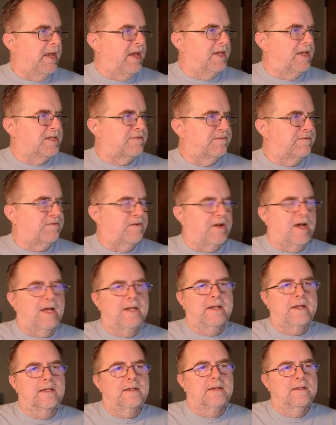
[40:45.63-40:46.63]

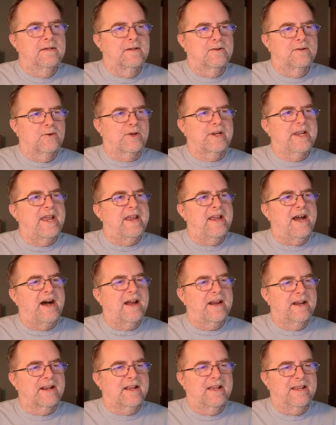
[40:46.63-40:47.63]
fun or
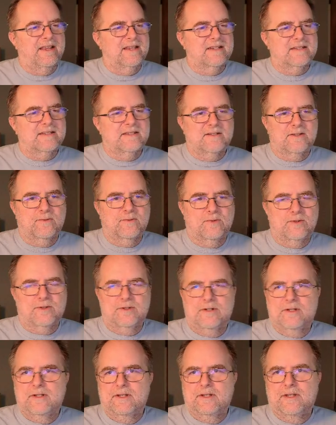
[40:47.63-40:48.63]
chaotic, I guess is the word,
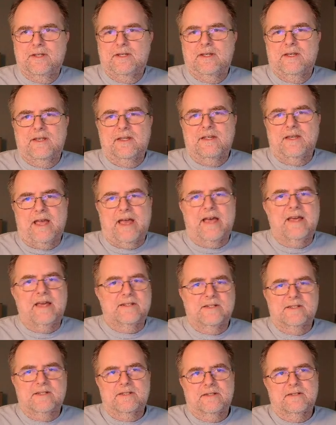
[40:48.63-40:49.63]

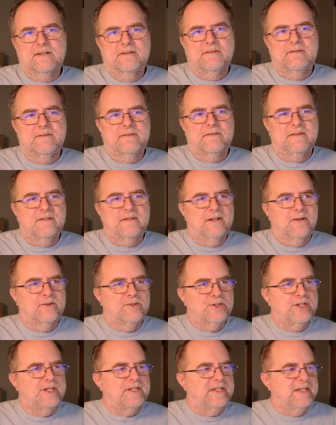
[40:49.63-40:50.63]
as, you know,
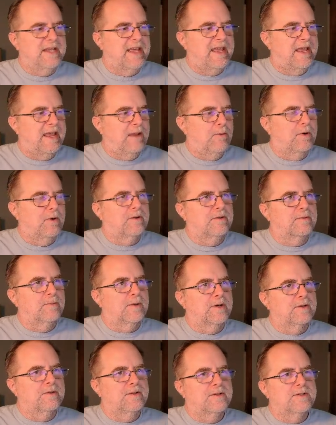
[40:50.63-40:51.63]
GTA, where
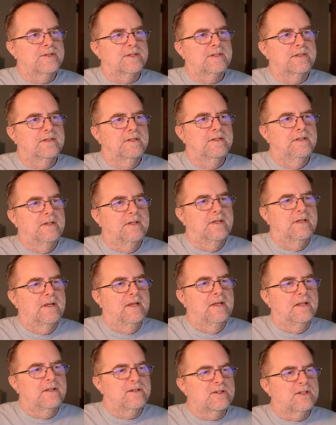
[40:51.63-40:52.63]
there's
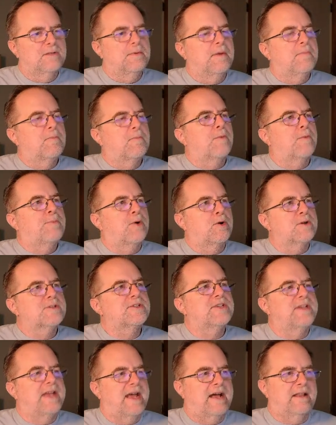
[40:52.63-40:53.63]
a little bit more
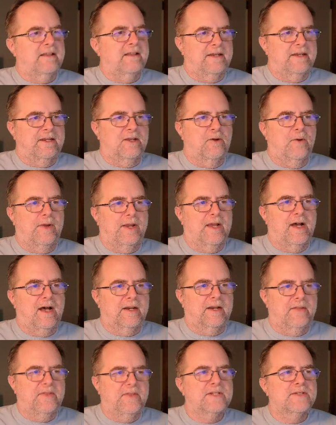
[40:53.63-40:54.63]
personality going on, and
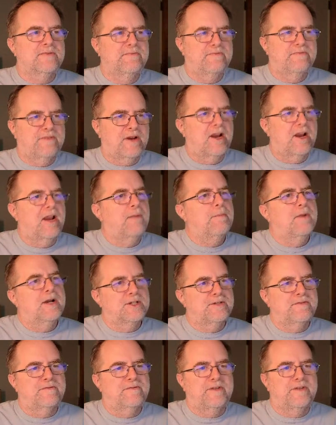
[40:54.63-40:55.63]
this very much
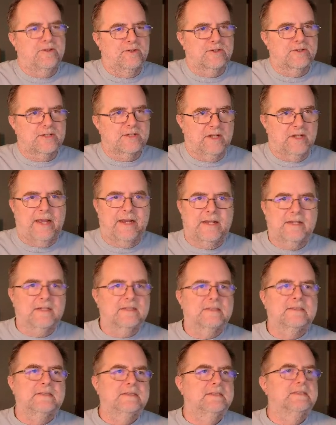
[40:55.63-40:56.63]
feels like
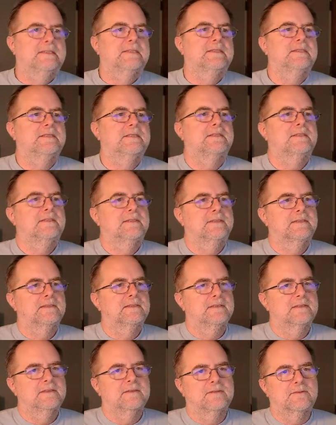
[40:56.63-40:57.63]

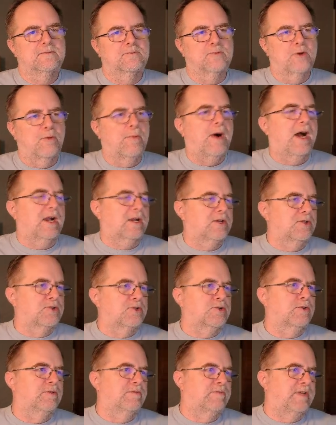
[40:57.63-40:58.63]

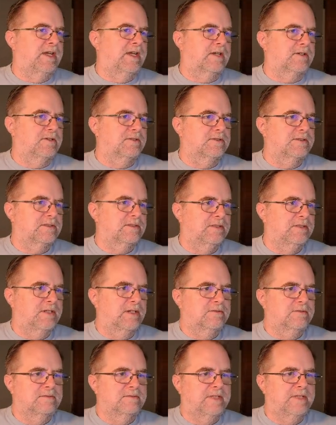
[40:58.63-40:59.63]
robot-controlled vehicles. You know,
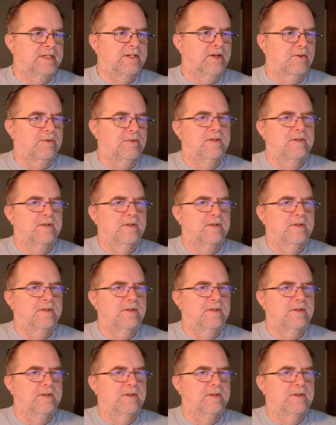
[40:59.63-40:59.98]
they don't